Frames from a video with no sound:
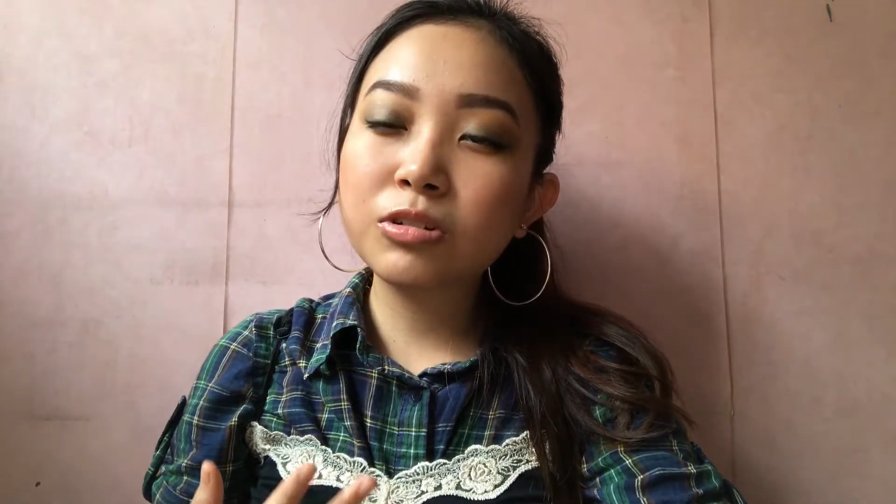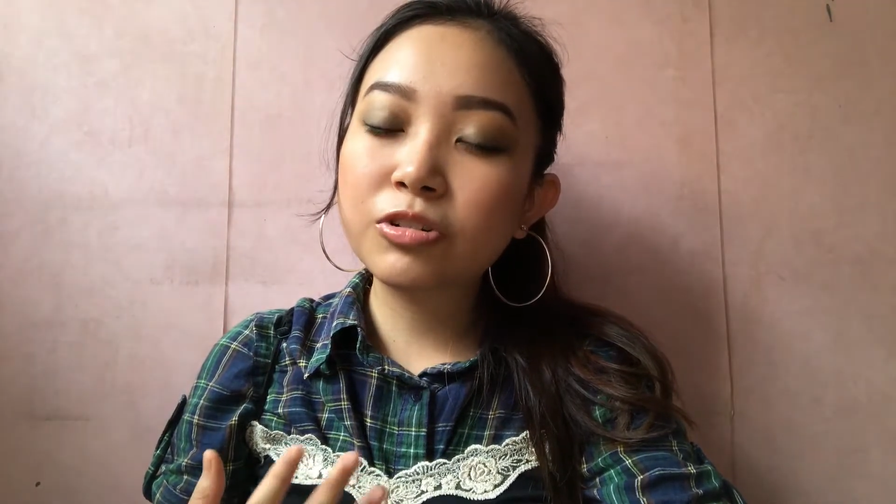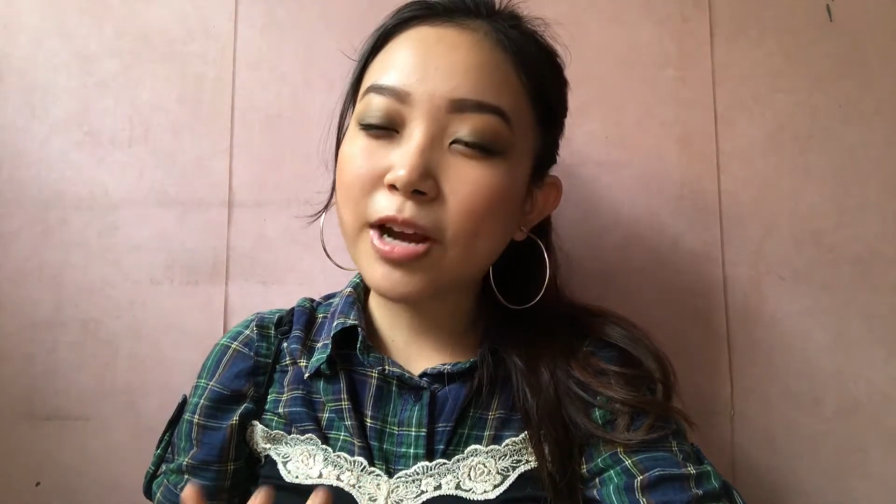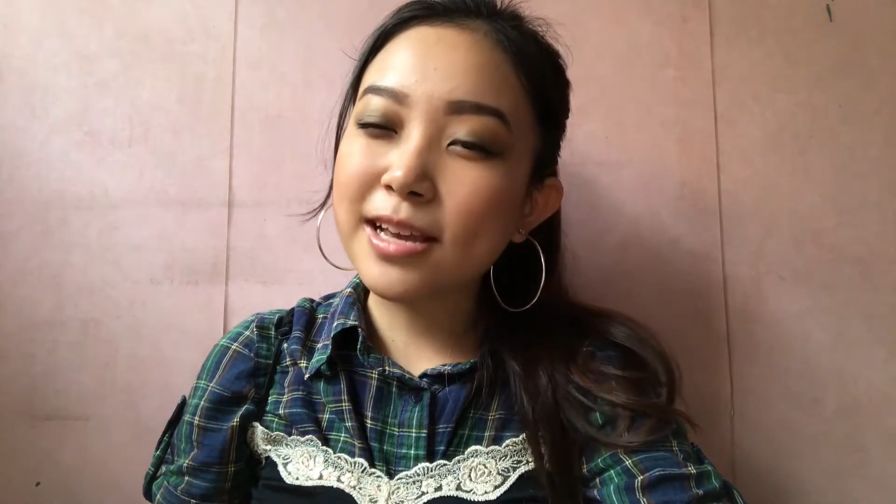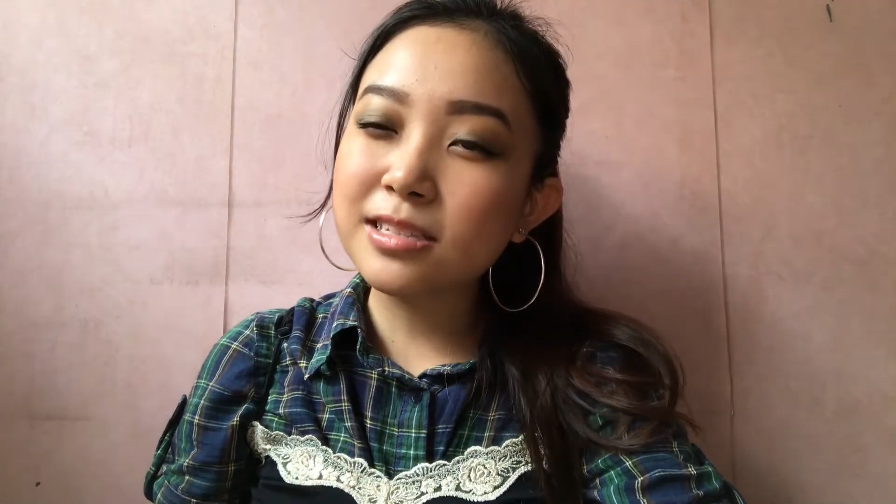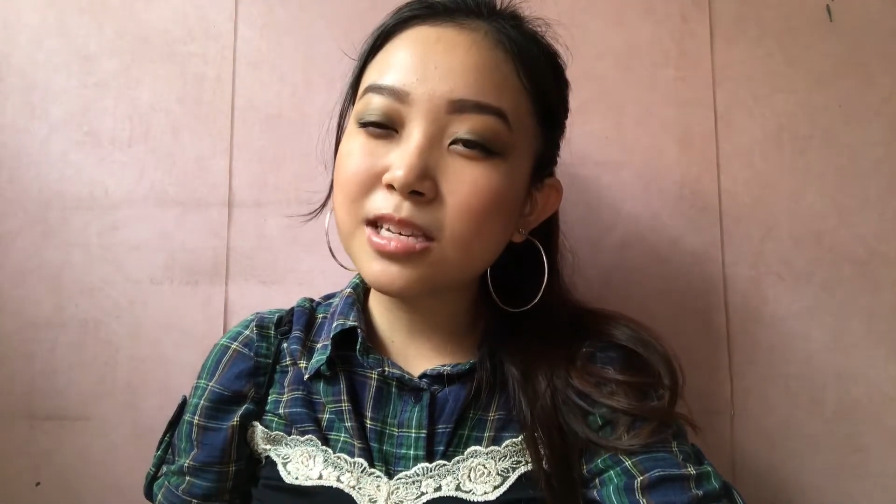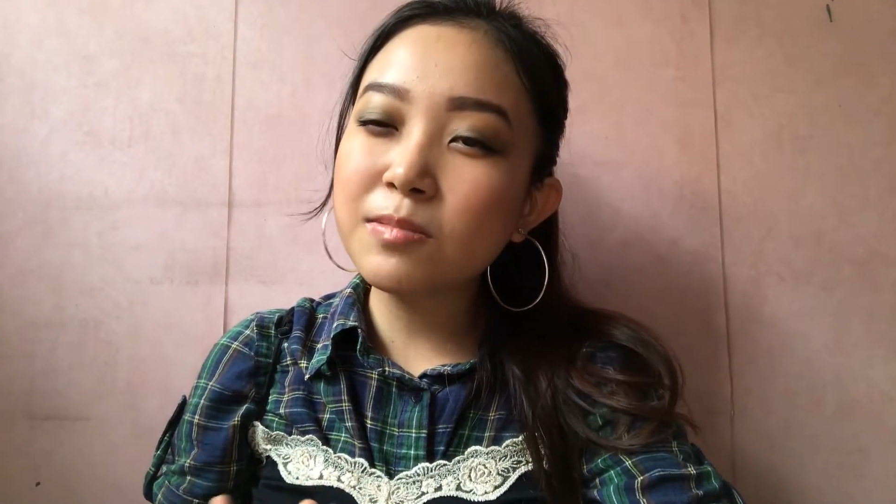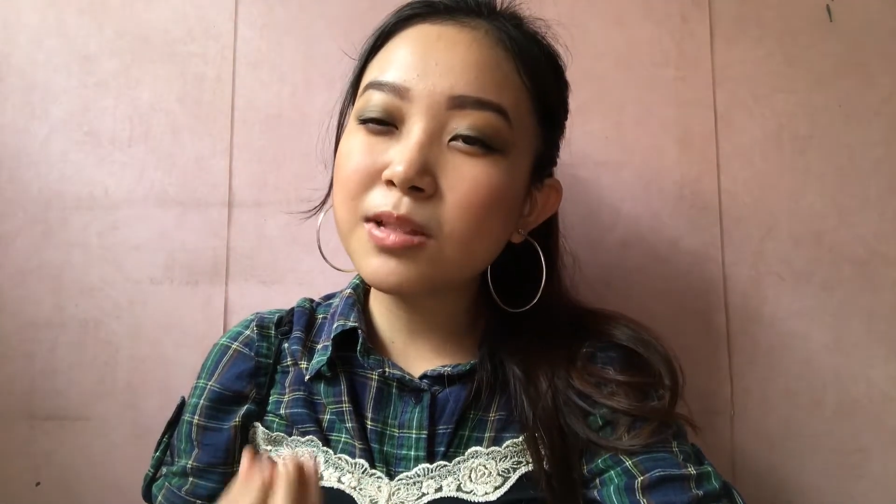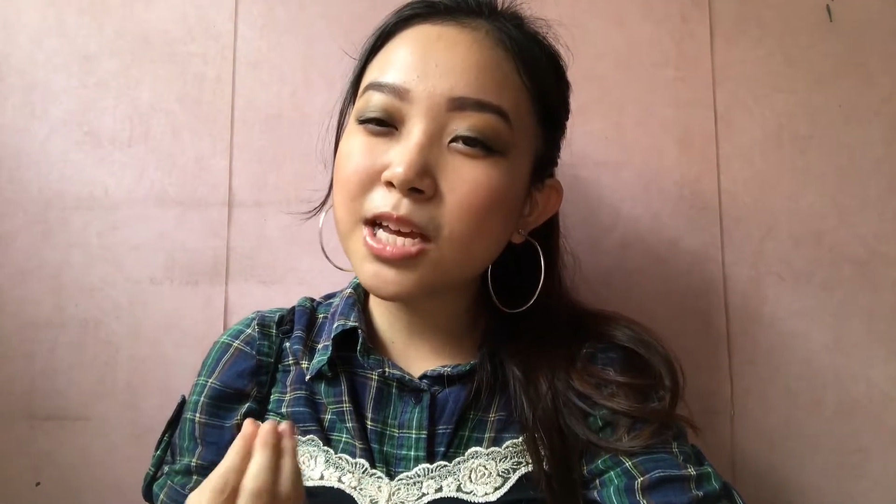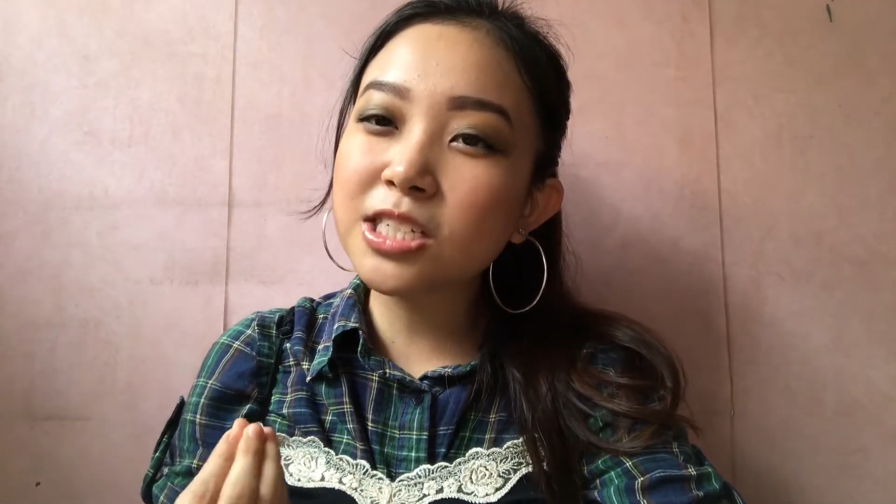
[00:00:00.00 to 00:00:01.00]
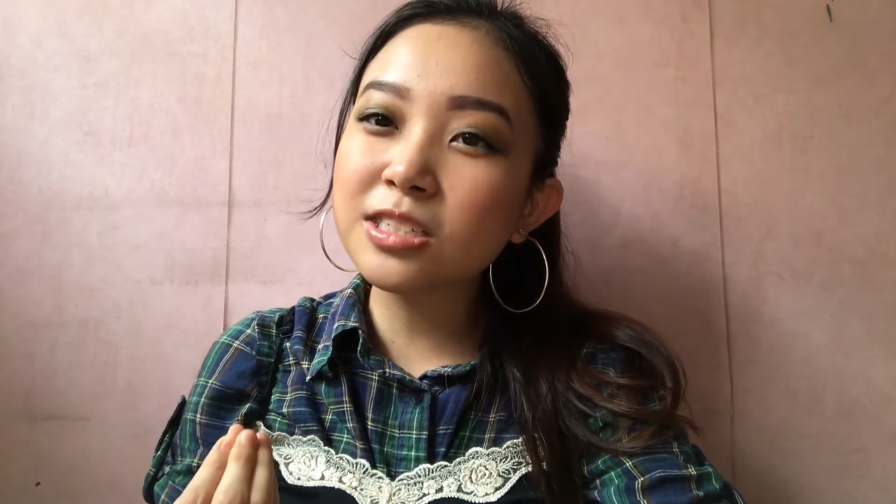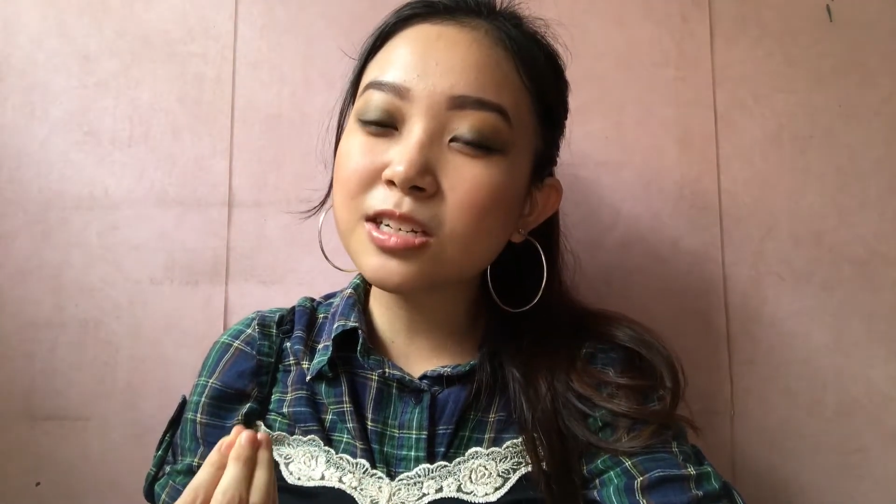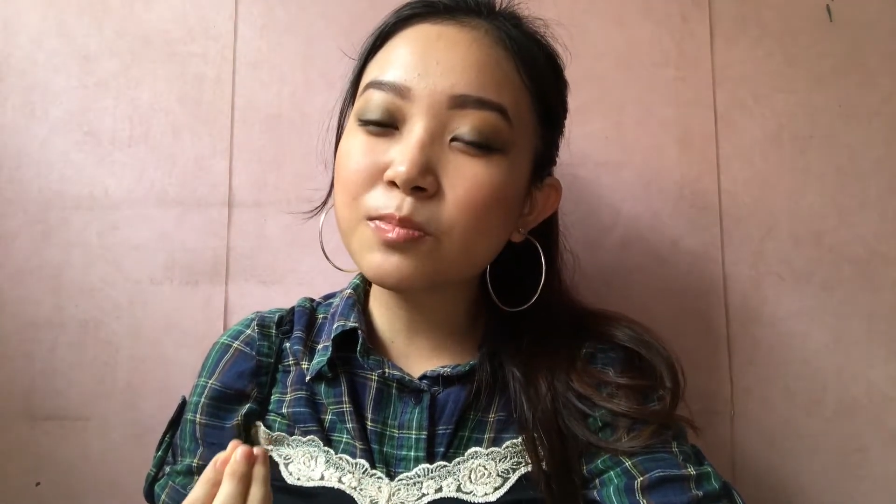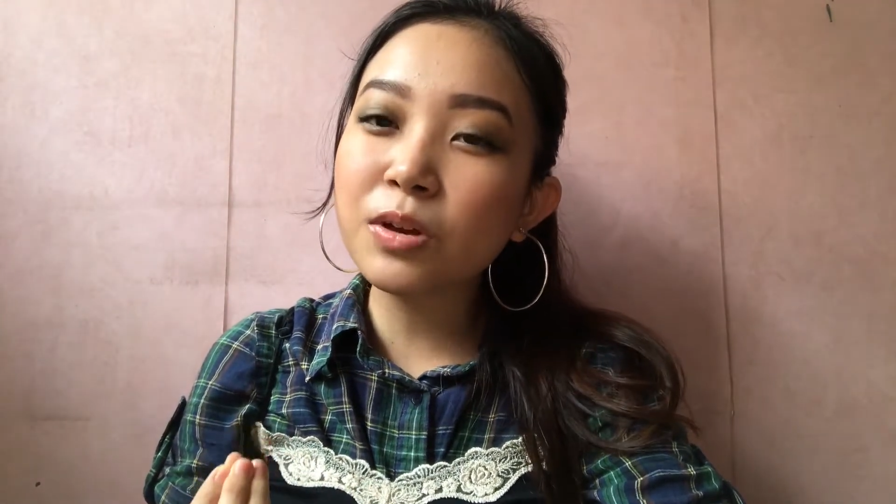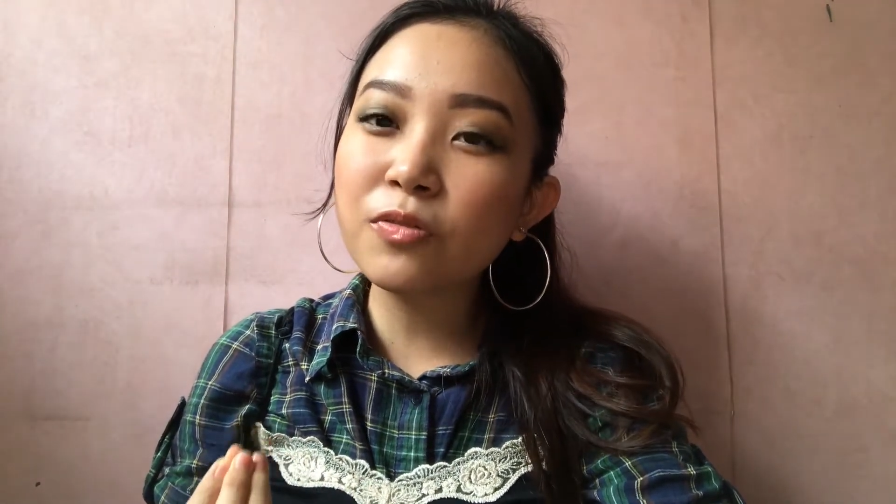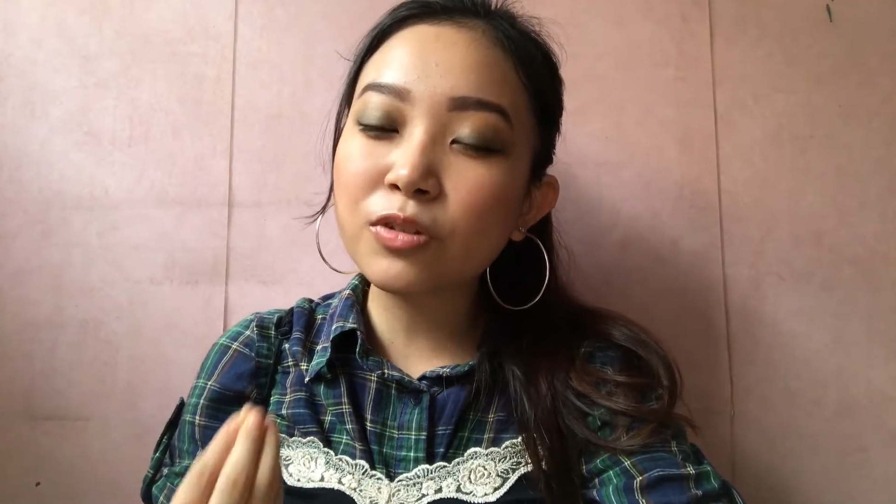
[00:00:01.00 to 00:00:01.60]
crazy Malaysians could be